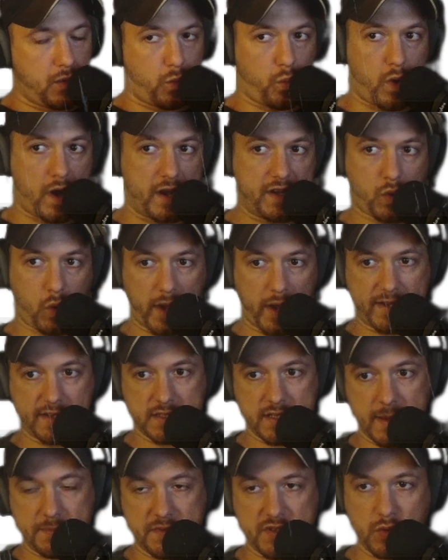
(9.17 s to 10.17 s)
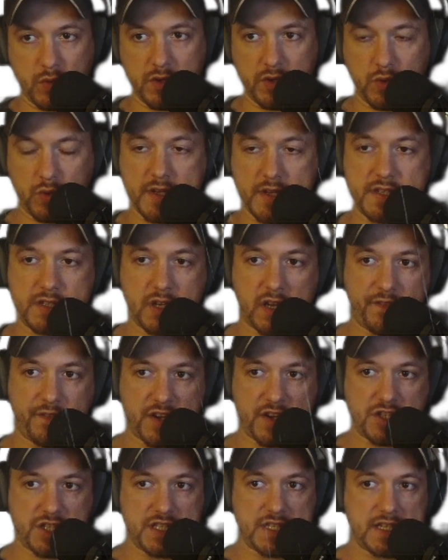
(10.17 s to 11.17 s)
one quick tip to increase your
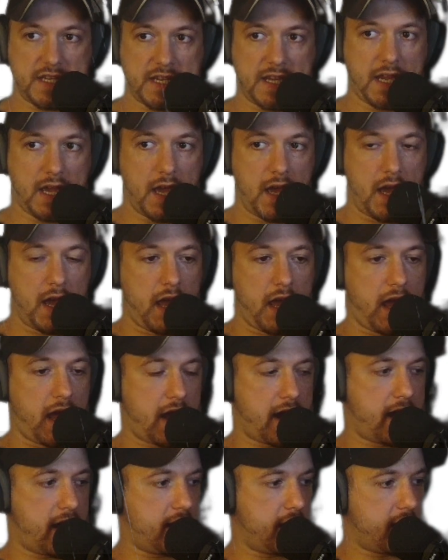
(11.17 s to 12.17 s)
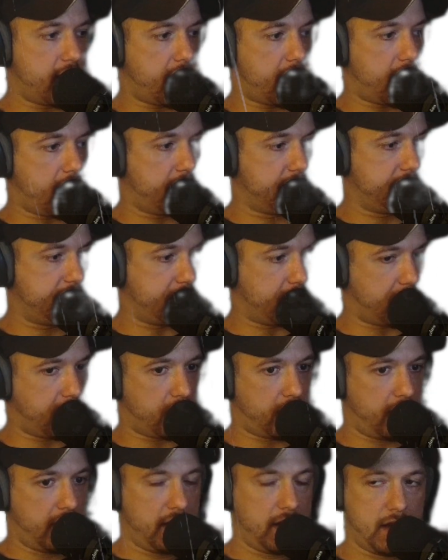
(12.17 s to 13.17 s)
efficiency. And
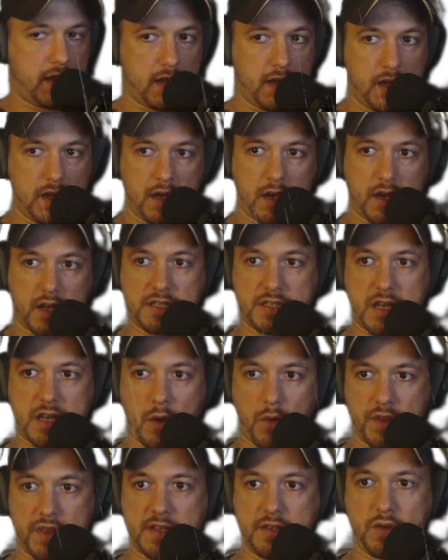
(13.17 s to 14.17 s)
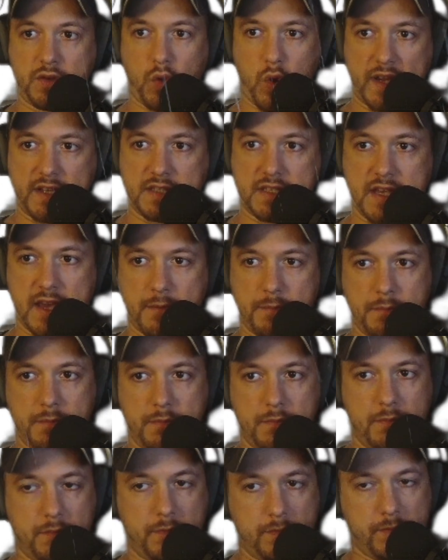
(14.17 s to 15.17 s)
so let's start with a quick tip.
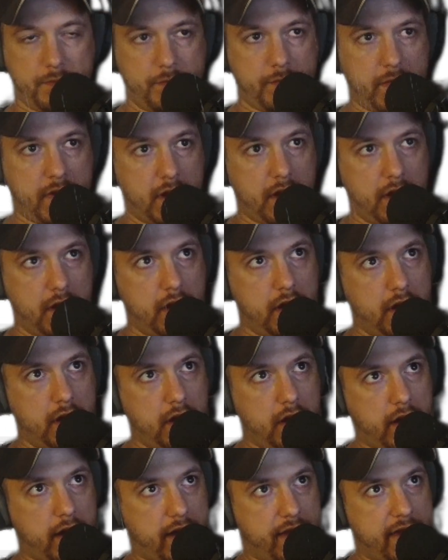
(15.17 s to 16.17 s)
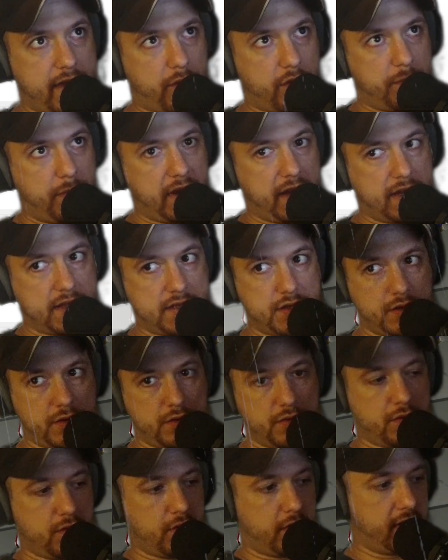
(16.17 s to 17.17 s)
That would be
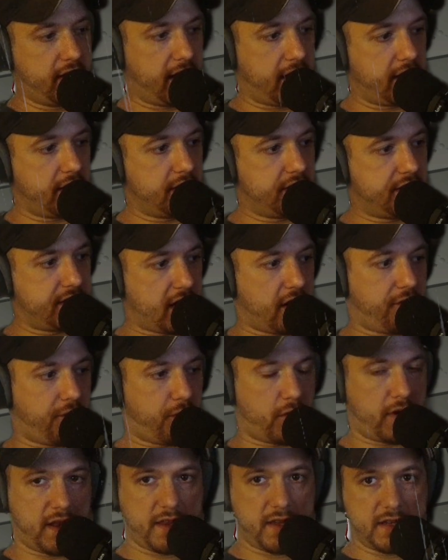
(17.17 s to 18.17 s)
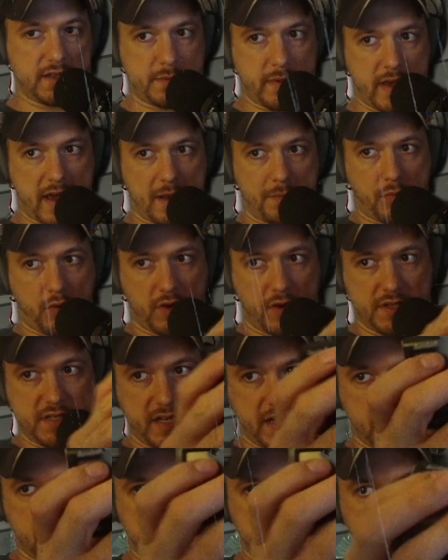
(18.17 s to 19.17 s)
to get yourself one of these bad boys
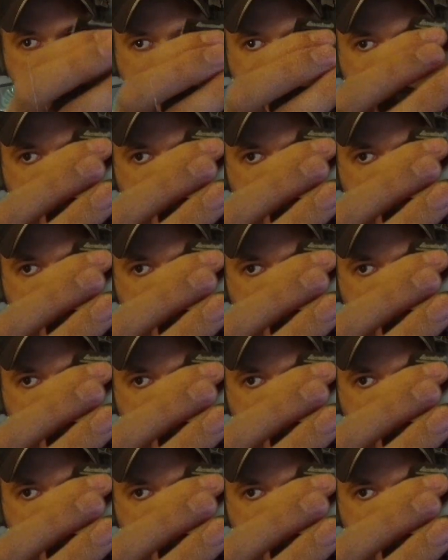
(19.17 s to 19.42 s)
here.